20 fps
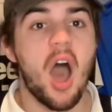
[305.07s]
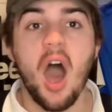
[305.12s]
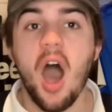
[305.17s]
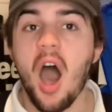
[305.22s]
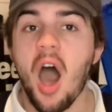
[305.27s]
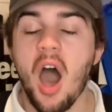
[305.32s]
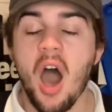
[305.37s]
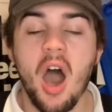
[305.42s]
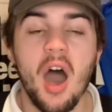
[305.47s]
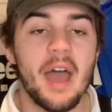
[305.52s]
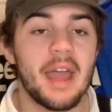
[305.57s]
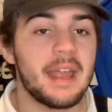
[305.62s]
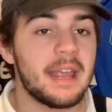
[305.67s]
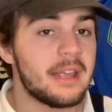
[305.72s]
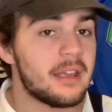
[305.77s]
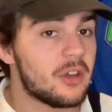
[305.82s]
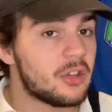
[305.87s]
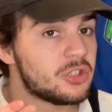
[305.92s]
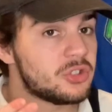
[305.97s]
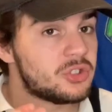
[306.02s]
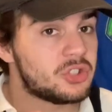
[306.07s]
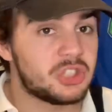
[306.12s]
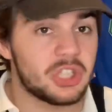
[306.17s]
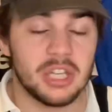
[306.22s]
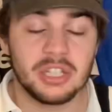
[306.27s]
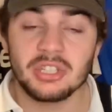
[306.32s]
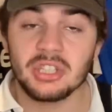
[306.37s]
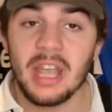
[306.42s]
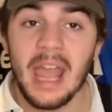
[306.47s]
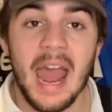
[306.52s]
I
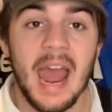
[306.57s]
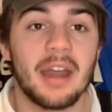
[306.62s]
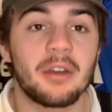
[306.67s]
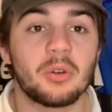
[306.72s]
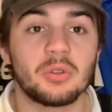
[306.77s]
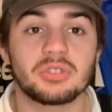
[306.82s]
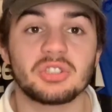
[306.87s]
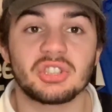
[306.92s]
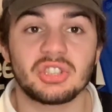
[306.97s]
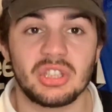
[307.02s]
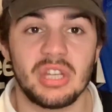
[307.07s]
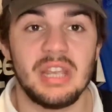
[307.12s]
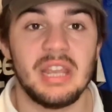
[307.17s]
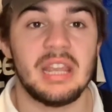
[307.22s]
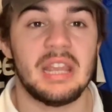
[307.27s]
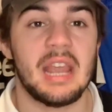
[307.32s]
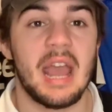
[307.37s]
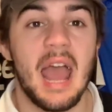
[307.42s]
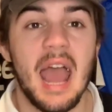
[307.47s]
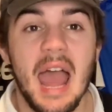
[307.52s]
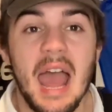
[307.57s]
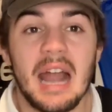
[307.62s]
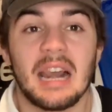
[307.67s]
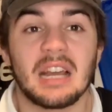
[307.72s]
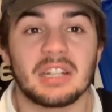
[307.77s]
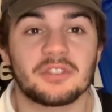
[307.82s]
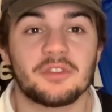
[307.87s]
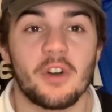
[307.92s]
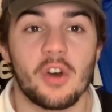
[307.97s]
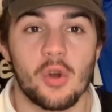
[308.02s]
just cannot see
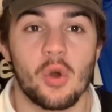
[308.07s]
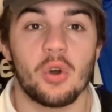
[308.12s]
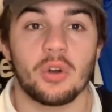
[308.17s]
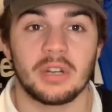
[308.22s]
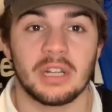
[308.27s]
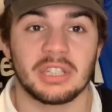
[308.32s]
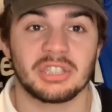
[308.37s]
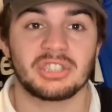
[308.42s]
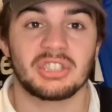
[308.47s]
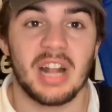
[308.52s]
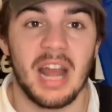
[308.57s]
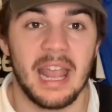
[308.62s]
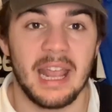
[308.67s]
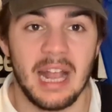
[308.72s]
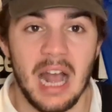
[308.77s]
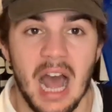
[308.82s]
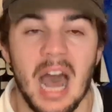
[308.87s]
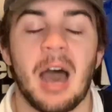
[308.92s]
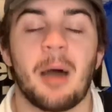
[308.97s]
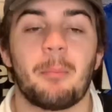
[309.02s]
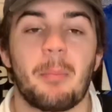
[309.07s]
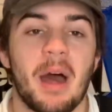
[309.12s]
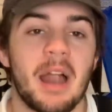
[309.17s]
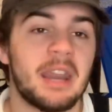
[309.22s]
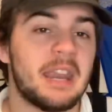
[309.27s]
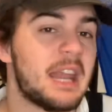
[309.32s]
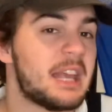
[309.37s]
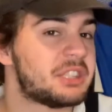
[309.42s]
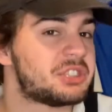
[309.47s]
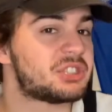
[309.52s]
Hellas Verona staying up
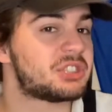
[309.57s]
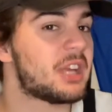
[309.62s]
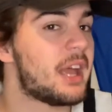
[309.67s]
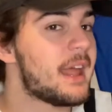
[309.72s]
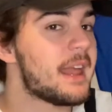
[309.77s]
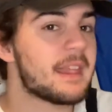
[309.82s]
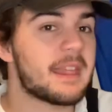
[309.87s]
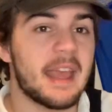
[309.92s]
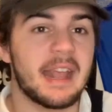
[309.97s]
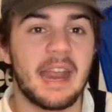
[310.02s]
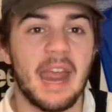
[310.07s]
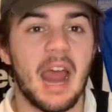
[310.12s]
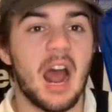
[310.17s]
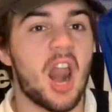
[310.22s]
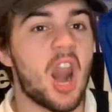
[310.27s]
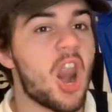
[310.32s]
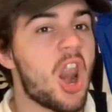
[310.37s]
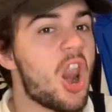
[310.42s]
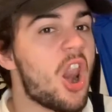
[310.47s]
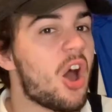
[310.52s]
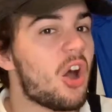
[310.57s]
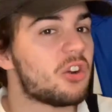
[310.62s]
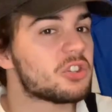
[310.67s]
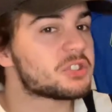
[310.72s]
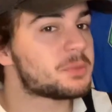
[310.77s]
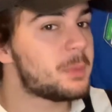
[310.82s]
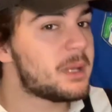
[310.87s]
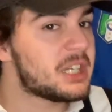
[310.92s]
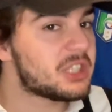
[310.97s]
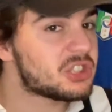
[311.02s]
unless they get a
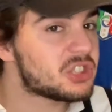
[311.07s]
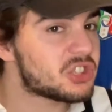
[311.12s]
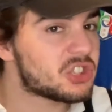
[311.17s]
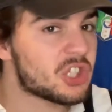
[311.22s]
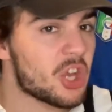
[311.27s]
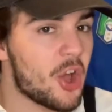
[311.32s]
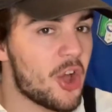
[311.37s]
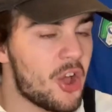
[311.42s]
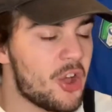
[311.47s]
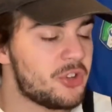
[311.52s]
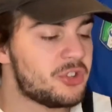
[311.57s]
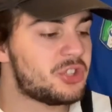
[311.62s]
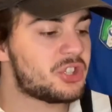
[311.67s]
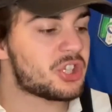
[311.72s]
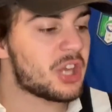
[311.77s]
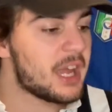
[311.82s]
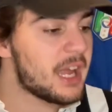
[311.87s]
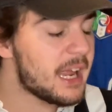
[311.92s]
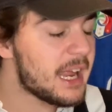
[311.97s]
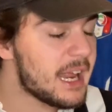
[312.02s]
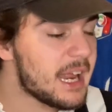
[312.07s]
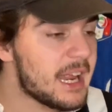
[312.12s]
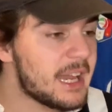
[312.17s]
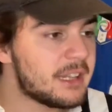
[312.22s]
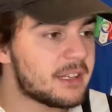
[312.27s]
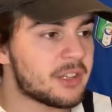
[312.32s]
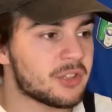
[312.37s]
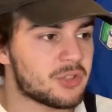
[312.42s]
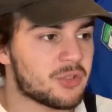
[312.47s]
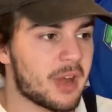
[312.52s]
last-minute surge
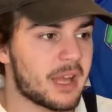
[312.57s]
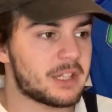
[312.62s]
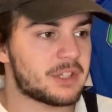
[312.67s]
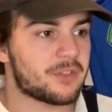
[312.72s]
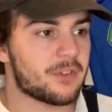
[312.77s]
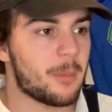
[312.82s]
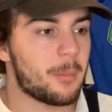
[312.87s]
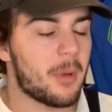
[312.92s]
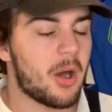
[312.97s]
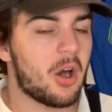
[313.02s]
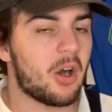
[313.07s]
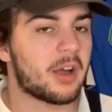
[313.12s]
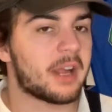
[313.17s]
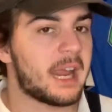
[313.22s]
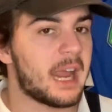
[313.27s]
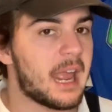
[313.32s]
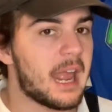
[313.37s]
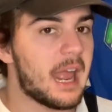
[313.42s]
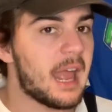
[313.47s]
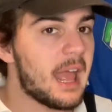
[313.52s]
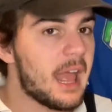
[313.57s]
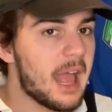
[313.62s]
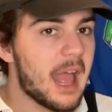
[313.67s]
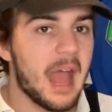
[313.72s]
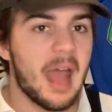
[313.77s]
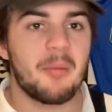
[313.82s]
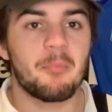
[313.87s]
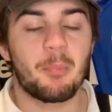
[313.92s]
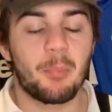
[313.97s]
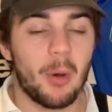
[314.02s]
in the transfer market
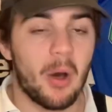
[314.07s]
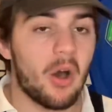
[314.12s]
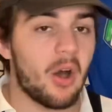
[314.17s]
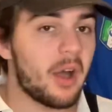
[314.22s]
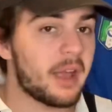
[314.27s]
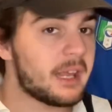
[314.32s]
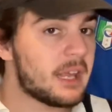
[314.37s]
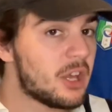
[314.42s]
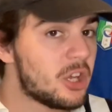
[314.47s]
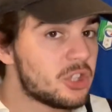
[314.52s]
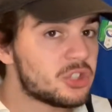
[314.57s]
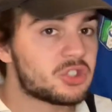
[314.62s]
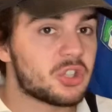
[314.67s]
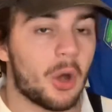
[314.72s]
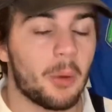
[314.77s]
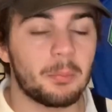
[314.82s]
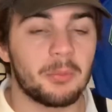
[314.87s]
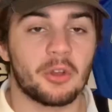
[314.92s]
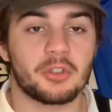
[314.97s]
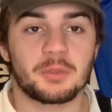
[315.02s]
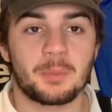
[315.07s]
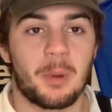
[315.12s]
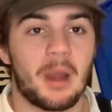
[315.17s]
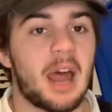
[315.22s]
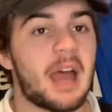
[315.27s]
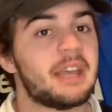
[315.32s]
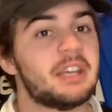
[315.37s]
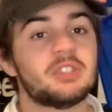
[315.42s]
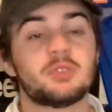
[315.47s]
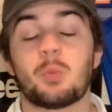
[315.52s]
and buy top-notch
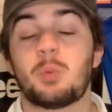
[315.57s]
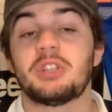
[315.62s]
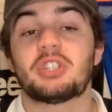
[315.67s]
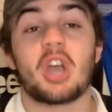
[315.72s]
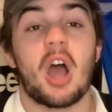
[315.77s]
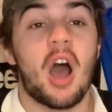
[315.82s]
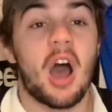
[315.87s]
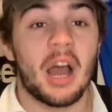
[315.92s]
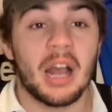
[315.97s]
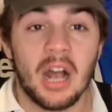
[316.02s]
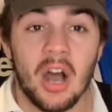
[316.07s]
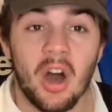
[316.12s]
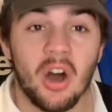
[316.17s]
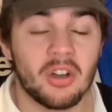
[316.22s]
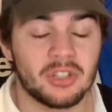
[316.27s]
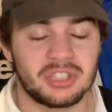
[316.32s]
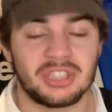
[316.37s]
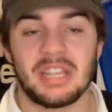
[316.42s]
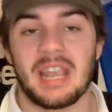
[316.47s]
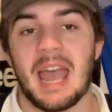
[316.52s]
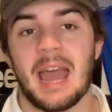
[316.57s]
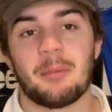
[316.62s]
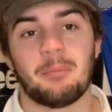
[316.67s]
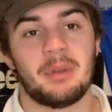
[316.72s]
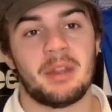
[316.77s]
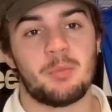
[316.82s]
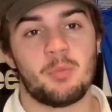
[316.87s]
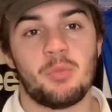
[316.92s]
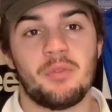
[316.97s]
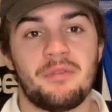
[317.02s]
players, which I can't see
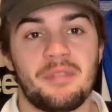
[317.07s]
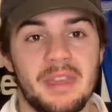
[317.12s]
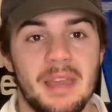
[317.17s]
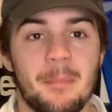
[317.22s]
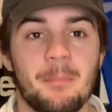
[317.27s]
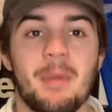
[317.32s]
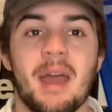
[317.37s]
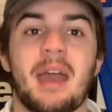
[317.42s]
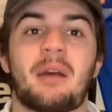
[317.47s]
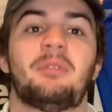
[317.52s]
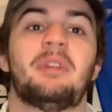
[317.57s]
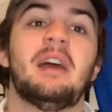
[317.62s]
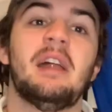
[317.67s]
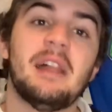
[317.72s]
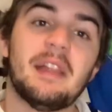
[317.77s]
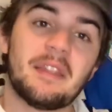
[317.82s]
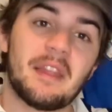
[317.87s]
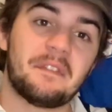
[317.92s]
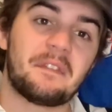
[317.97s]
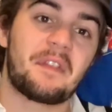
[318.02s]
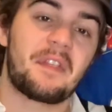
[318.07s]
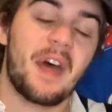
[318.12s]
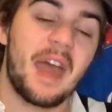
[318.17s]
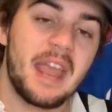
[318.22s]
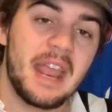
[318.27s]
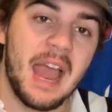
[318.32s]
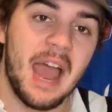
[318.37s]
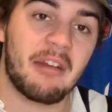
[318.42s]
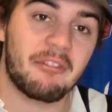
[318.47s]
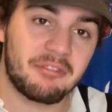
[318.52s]
happening with the amount that
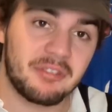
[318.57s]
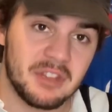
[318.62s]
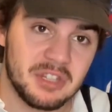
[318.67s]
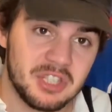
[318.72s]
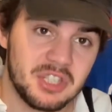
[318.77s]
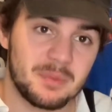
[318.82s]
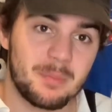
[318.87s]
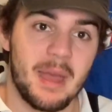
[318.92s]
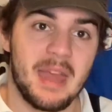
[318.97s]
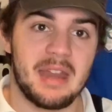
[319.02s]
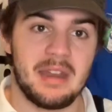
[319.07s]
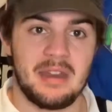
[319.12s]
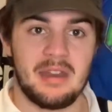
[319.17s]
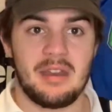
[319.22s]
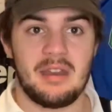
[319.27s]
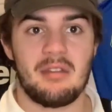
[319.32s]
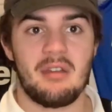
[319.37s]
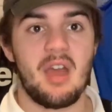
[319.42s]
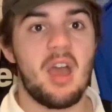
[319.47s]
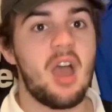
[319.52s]
they have to spend.